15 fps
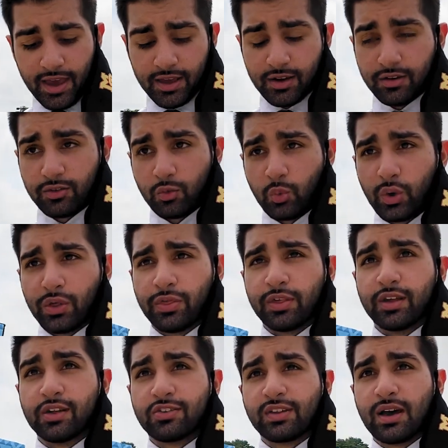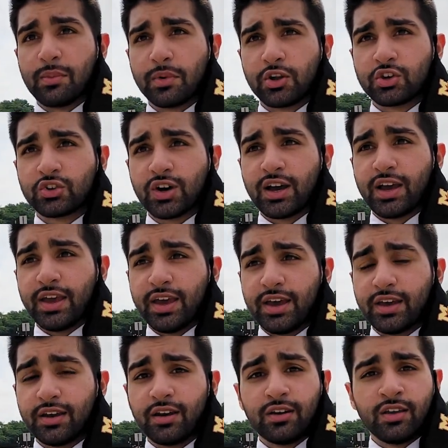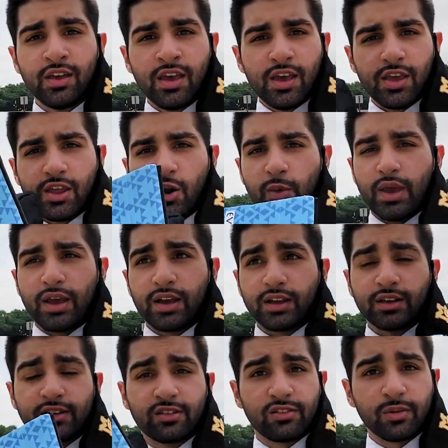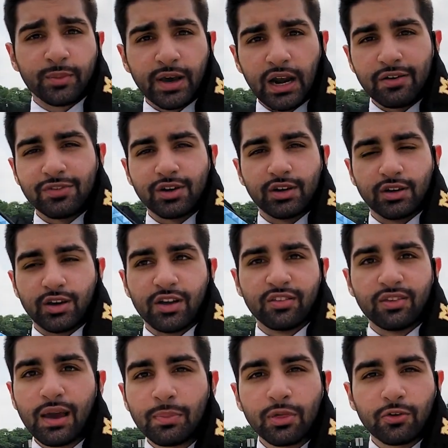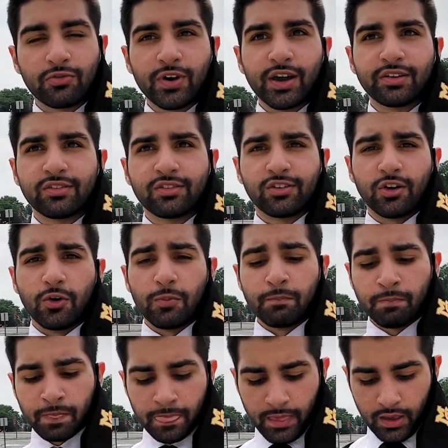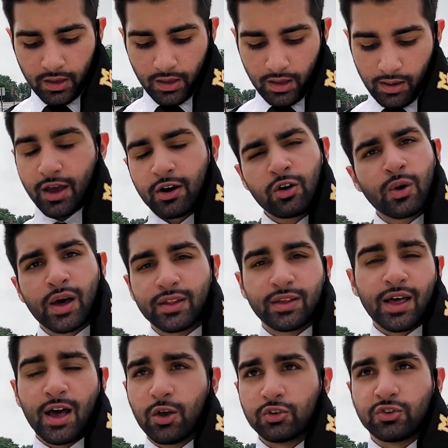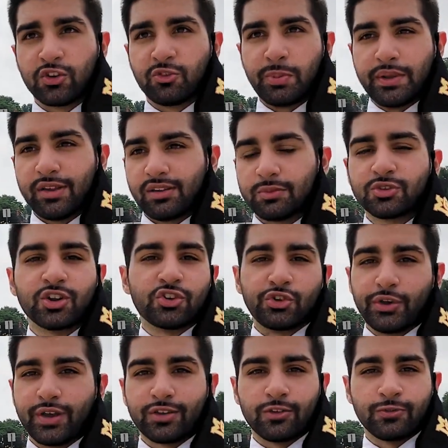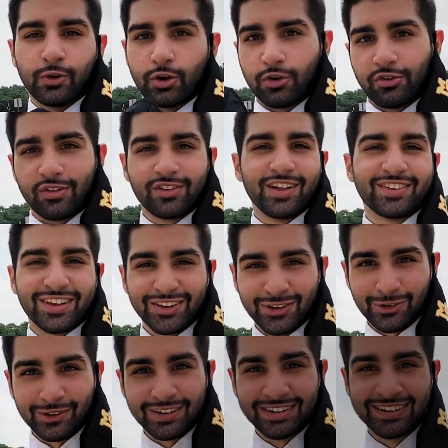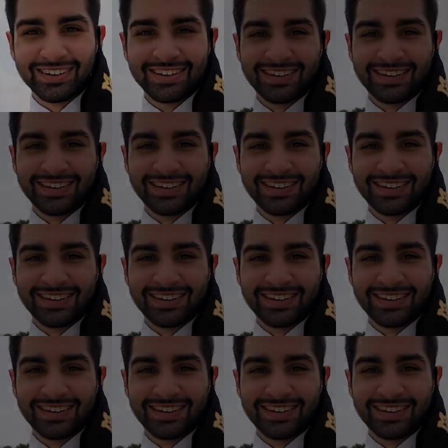And with this, I'm gonna try and, you know, get some kind of a depth effect. So I don't know how else to explain this. I'm just gonna show you guys the photos. Let's get to it.